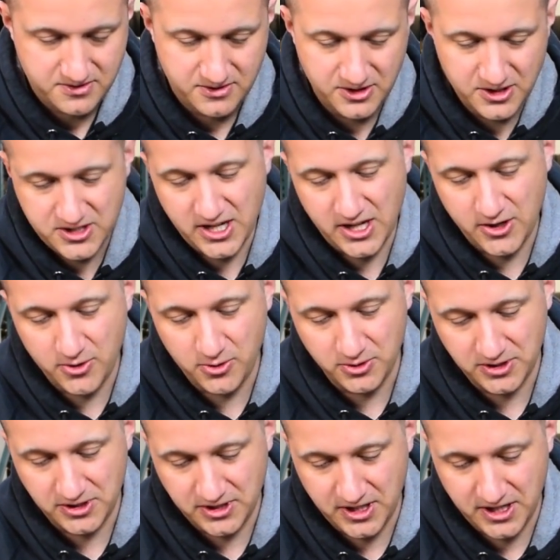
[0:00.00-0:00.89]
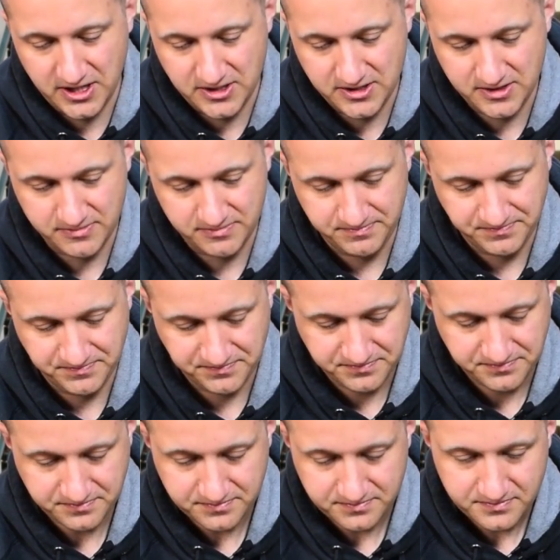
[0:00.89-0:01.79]
looks like coolant lines.
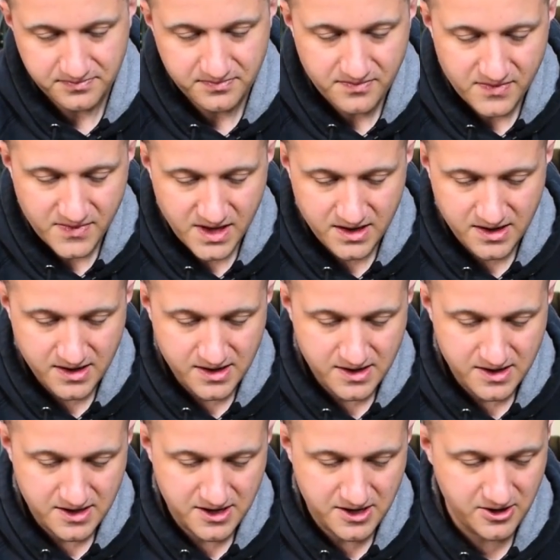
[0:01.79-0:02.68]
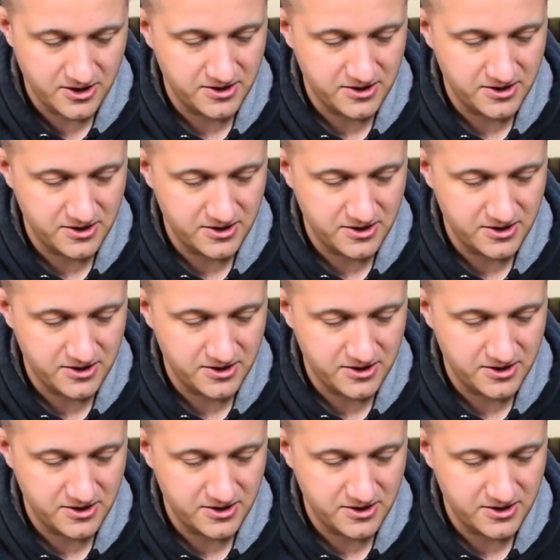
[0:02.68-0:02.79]
Here